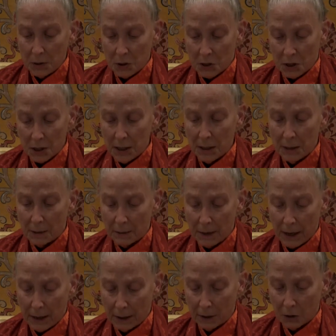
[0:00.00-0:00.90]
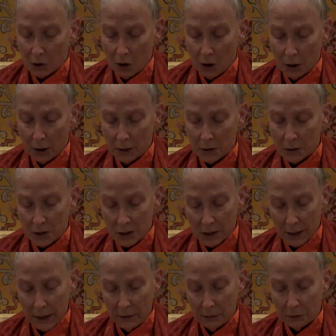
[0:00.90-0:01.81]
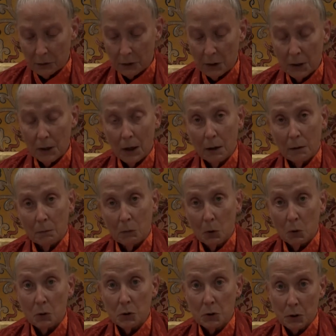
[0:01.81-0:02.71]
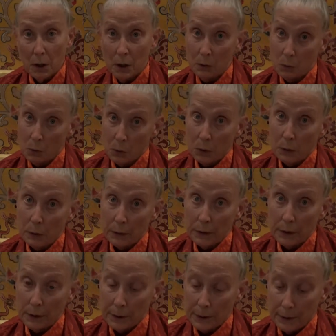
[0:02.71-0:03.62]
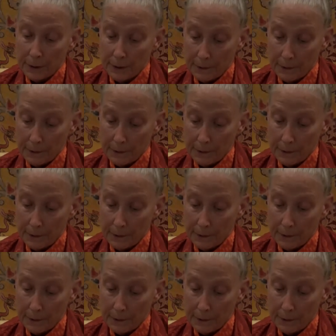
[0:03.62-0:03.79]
seeing that, call it slavery and most unworthy.